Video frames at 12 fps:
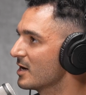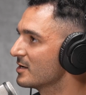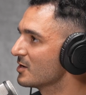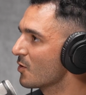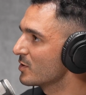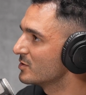
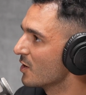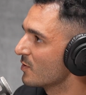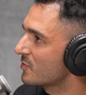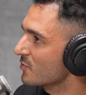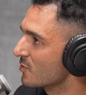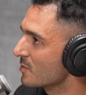Okay. Are
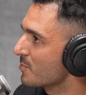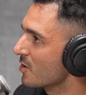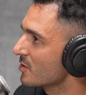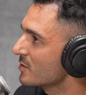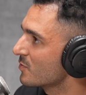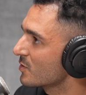we
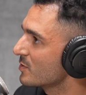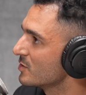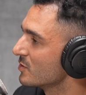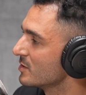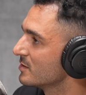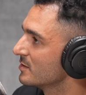throwing a party?
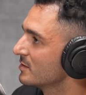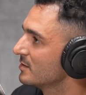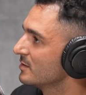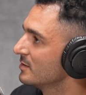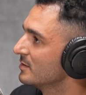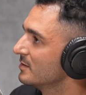What are we doing?